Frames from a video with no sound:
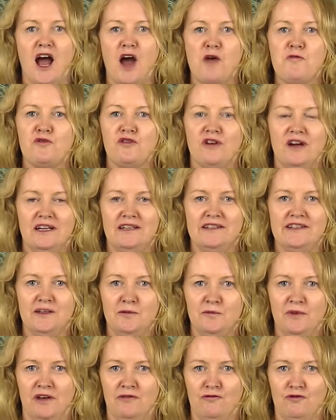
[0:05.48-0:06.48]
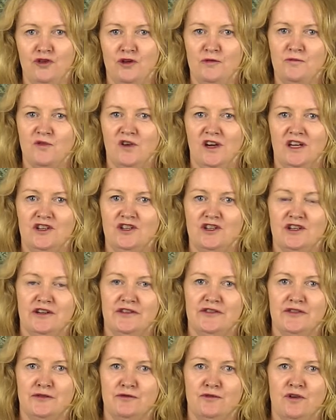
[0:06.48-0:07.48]
Appraising when room
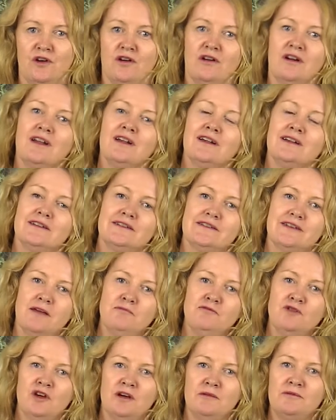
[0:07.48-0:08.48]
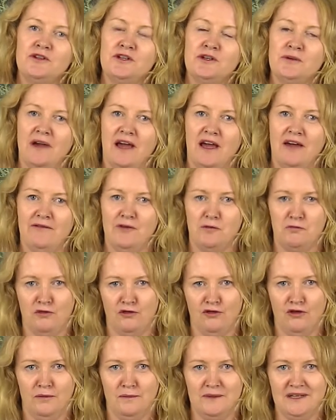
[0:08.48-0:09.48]
ratios are wrong. Sometimes you have a
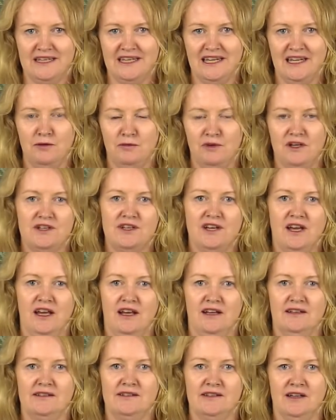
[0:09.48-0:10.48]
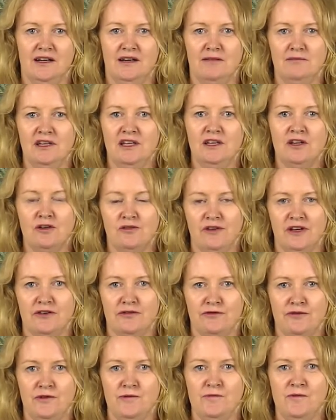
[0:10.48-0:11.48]
property which has
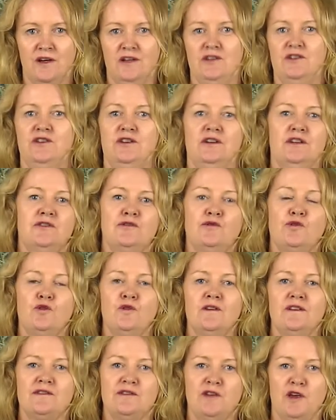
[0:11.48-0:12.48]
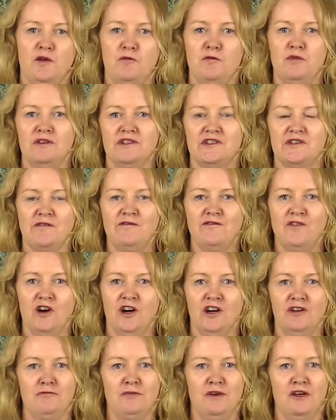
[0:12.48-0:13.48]
incorrect room ratios. For example, it's a
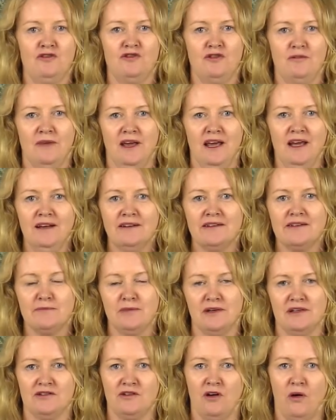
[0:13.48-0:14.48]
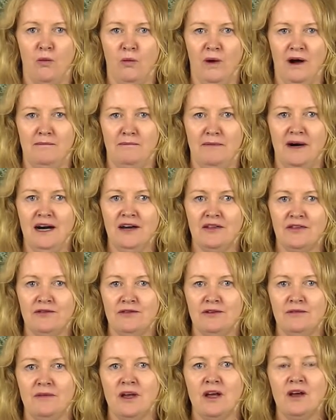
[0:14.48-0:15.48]
5-bedroom house, but it's got 1
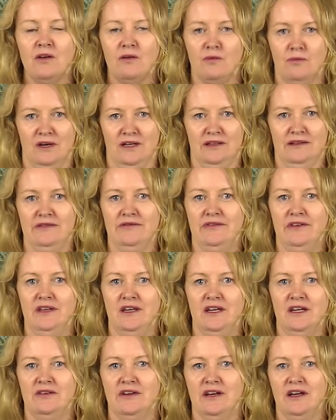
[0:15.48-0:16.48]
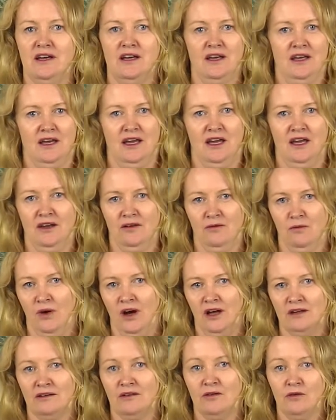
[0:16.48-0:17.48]
bathroom, 1 living area, and
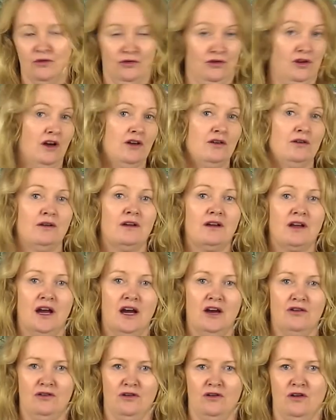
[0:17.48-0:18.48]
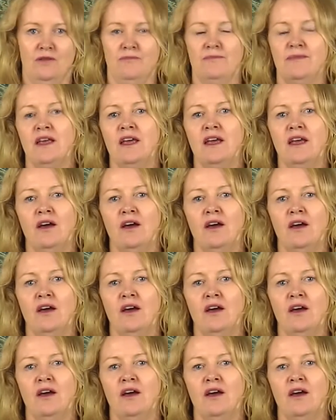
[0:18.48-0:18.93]
1 or no car recom.